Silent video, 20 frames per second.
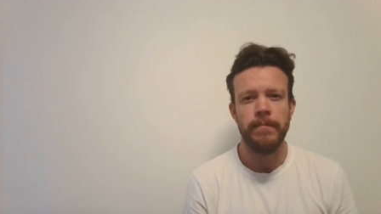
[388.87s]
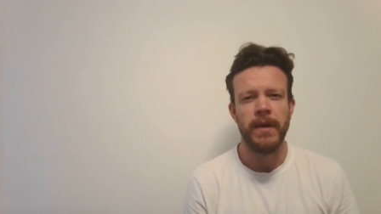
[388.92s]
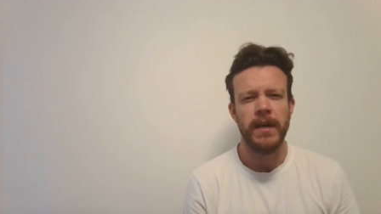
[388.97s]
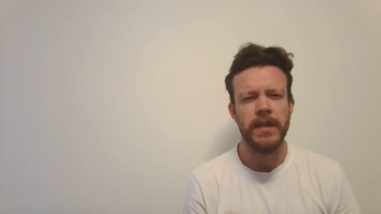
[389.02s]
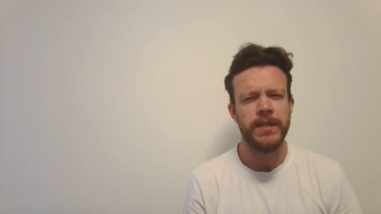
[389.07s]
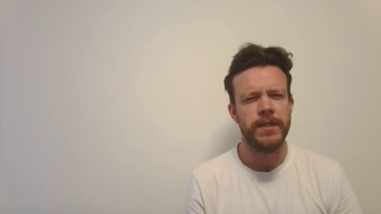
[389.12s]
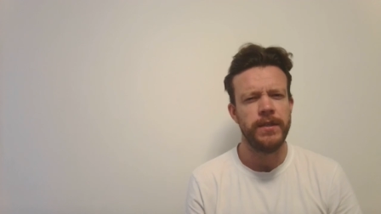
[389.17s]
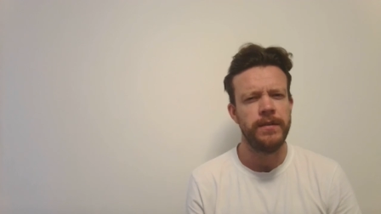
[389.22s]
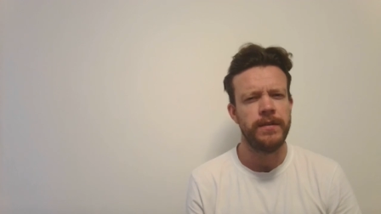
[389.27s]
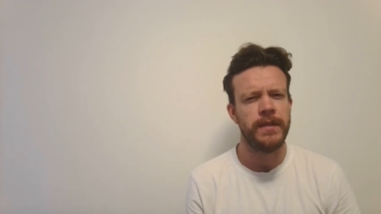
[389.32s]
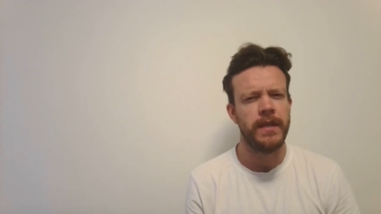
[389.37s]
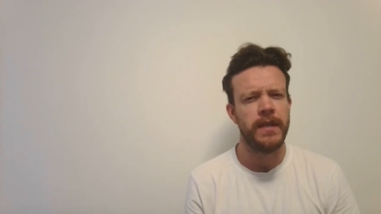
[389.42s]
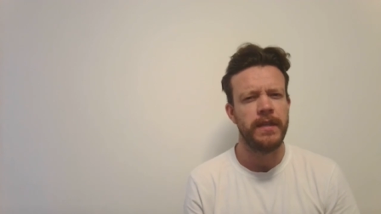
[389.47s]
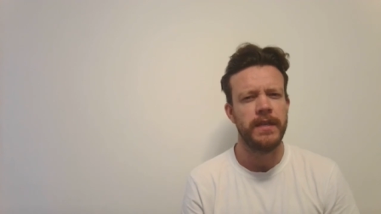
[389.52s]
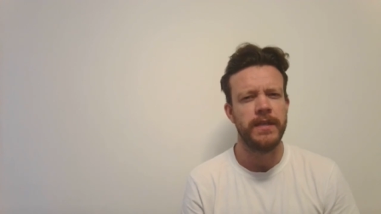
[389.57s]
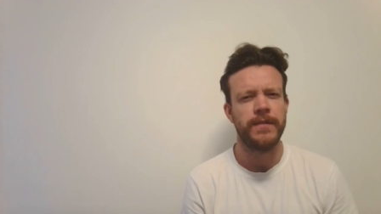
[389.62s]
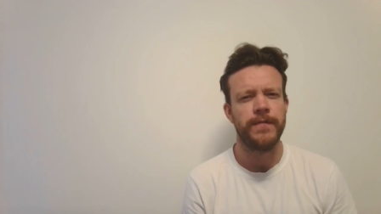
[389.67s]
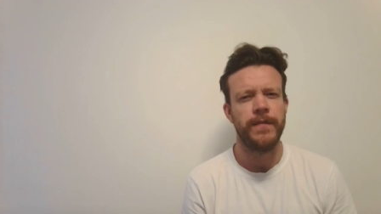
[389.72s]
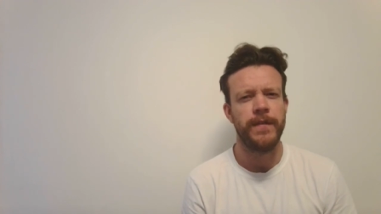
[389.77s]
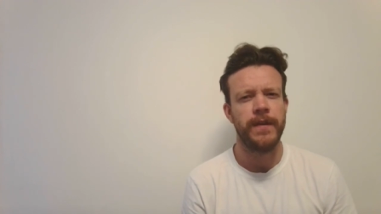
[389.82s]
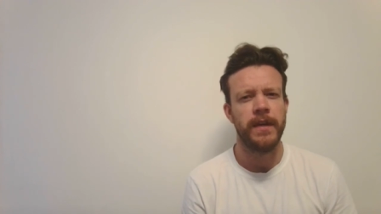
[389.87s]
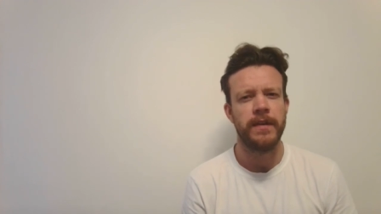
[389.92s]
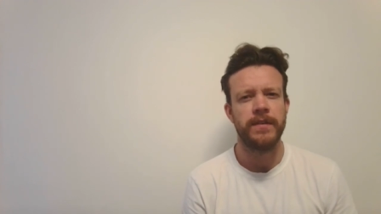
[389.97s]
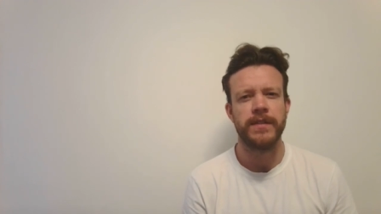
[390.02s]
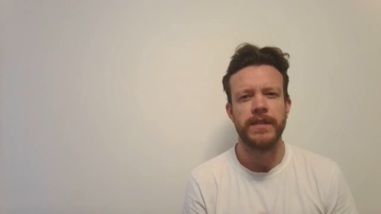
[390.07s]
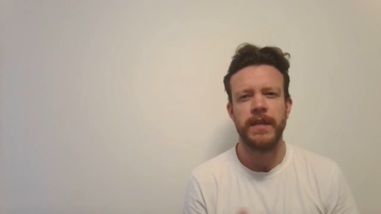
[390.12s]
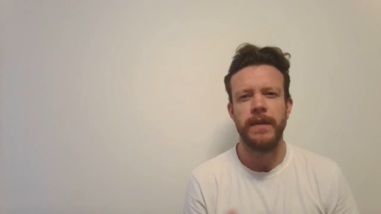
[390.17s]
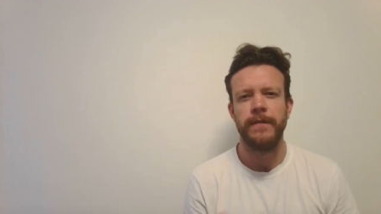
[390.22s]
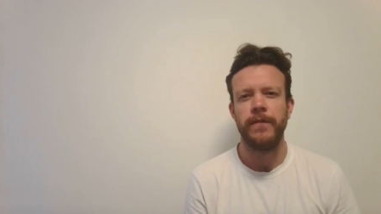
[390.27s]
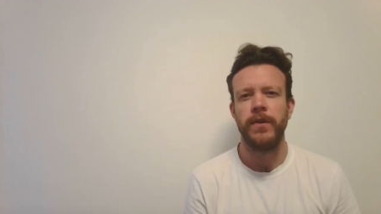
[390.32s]
I do think this video has
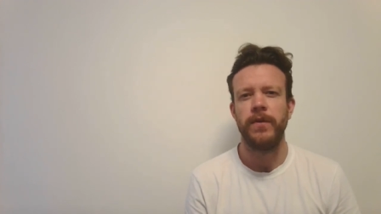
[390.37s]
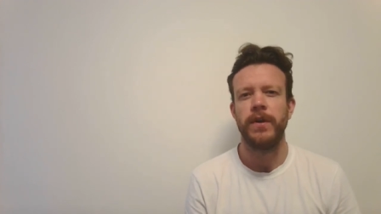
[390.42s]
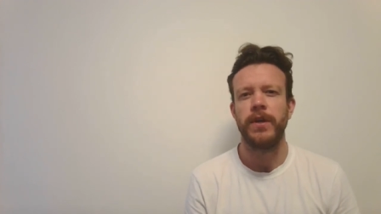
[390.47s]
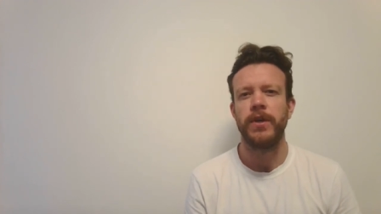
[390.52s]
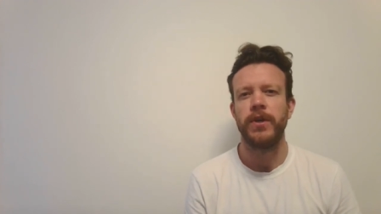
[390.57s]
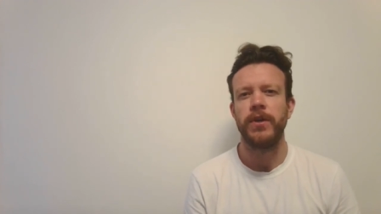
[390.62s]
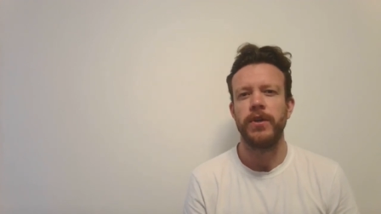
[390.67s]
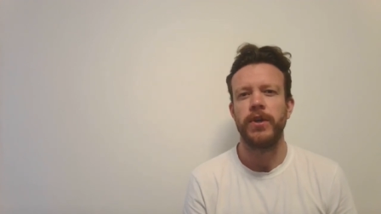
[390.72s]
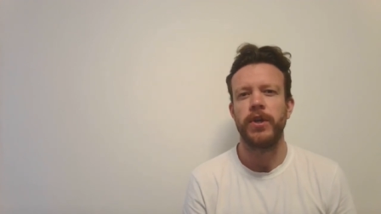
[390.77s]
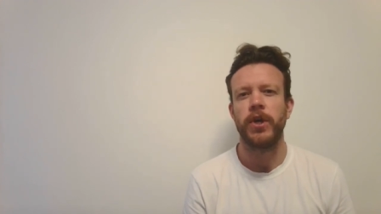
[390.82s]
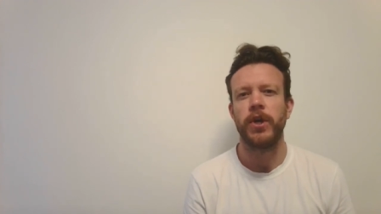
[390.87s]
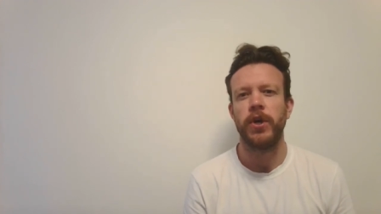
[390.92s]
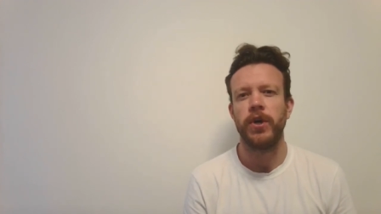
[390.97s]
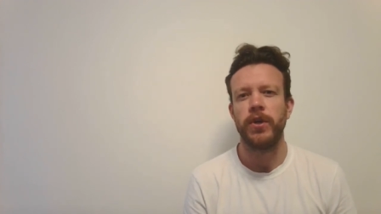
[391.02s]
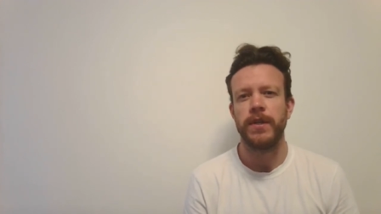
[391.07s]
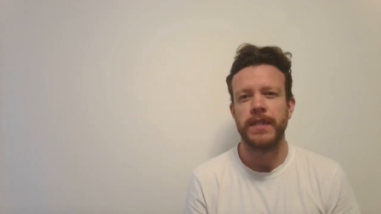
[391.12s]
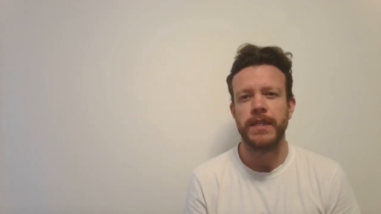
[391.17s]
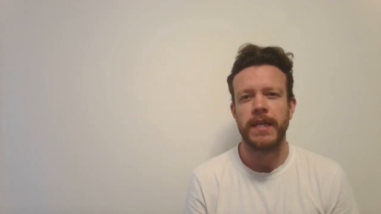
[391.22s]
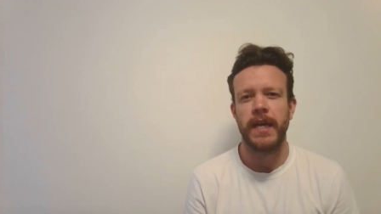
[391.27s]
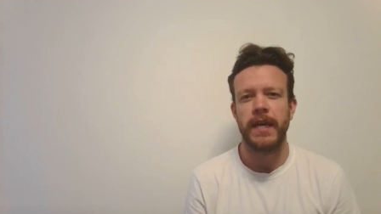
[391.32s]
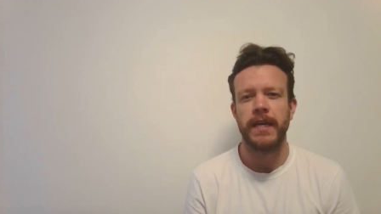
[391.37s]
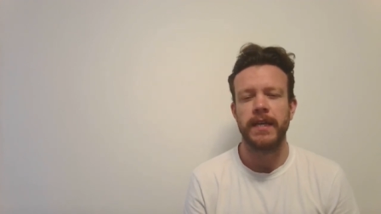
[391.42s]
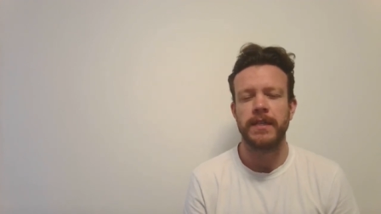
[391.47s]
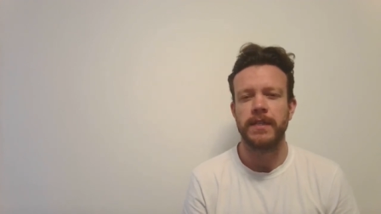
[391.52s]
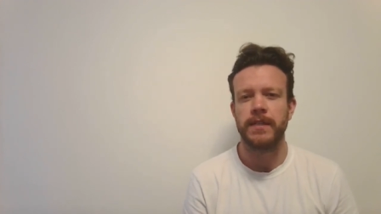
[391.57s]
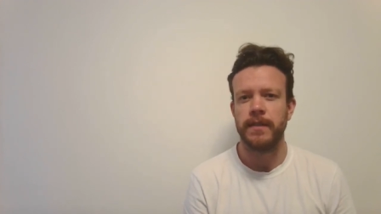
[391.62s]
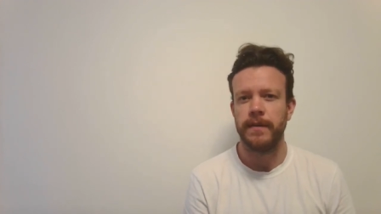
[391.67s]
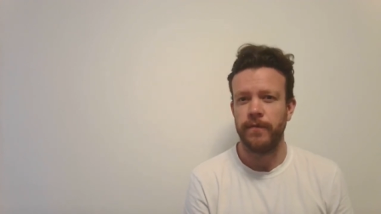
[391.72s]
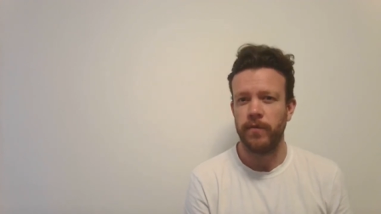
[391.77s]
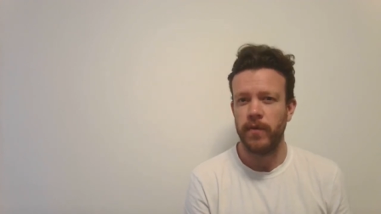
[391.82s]
given you a good context
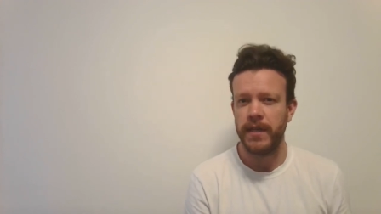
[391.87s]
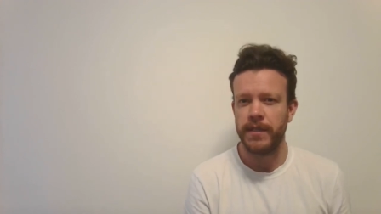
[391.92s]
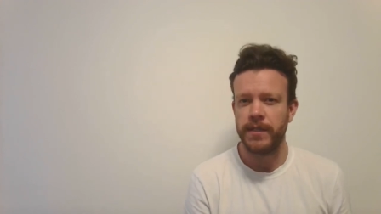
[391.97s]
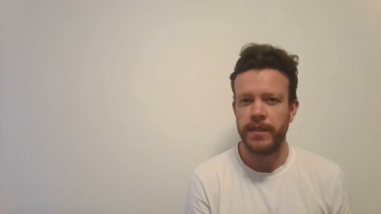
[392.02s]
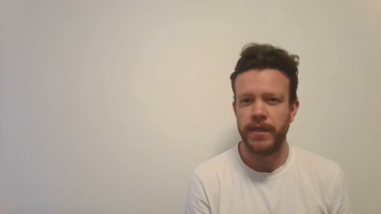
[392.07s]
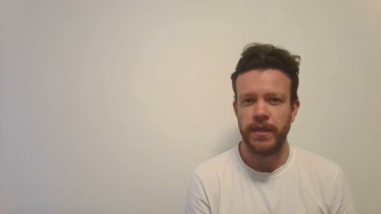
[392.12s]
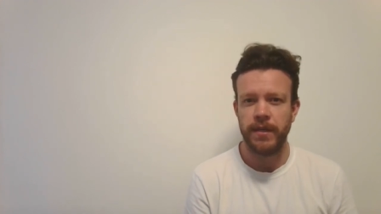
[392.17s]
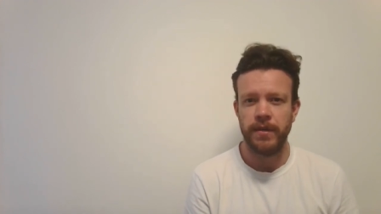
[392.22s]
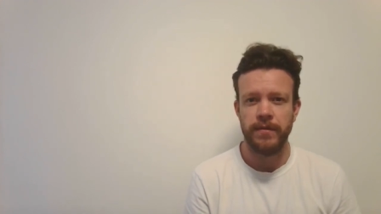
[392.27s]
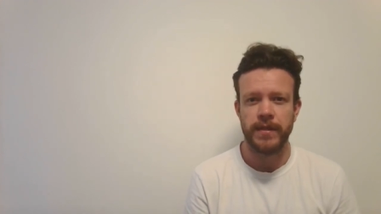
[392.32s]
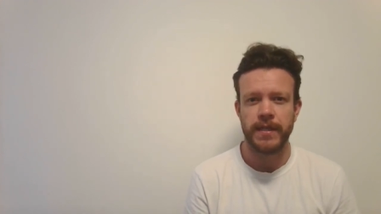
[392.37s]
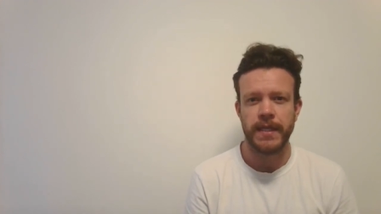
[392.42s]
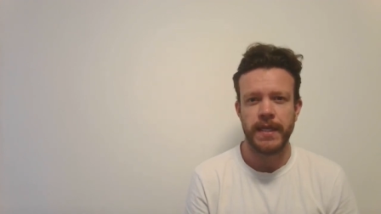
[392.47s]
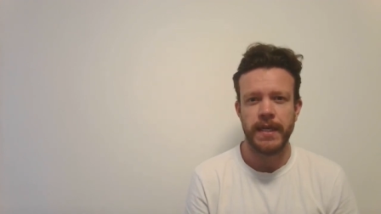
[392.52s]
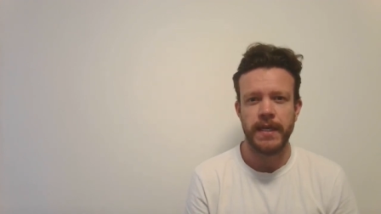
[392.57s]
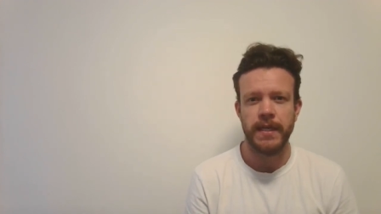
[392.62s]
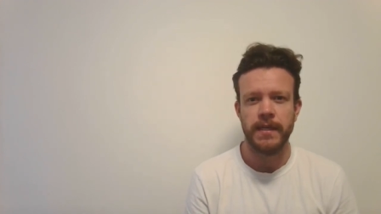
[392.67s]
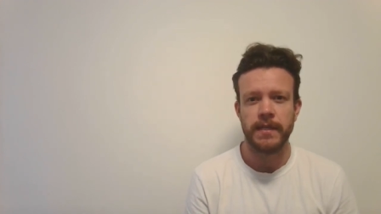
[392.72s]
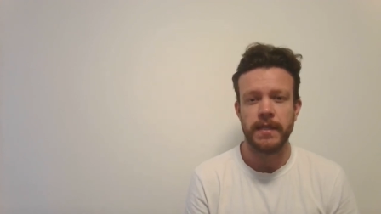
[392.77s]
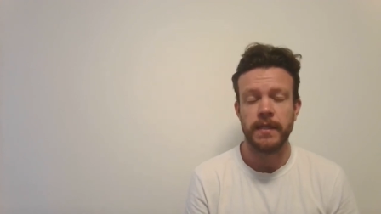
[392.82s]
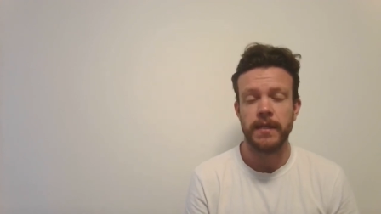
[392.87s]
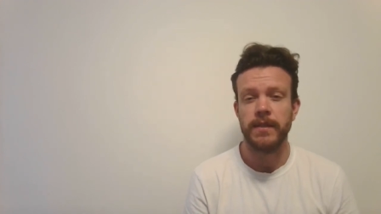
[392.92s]
of when to use these